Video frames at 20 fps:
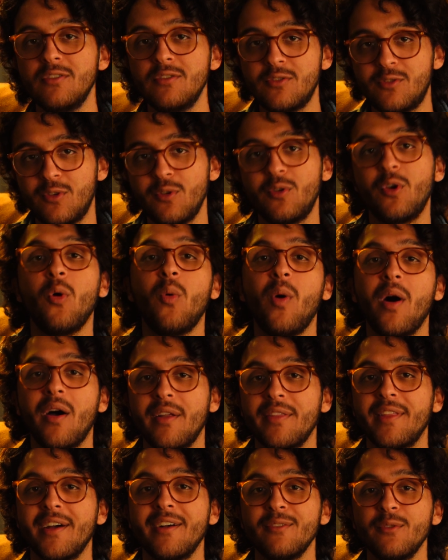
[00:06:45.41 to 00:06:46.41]
to go
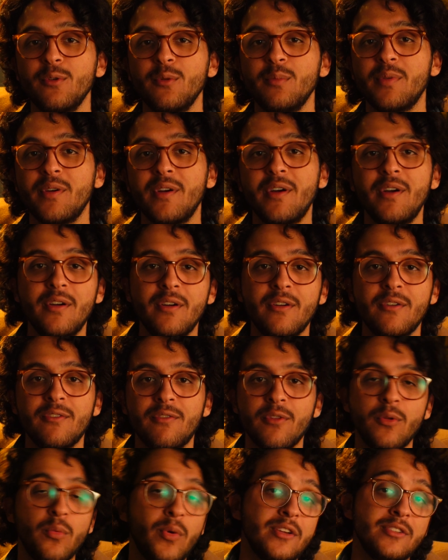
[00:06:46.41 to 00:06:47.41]
on in that loop
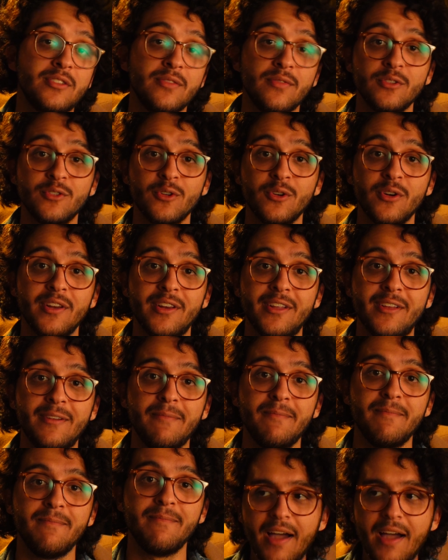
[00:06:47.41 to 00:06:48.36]
for the rest of eternity.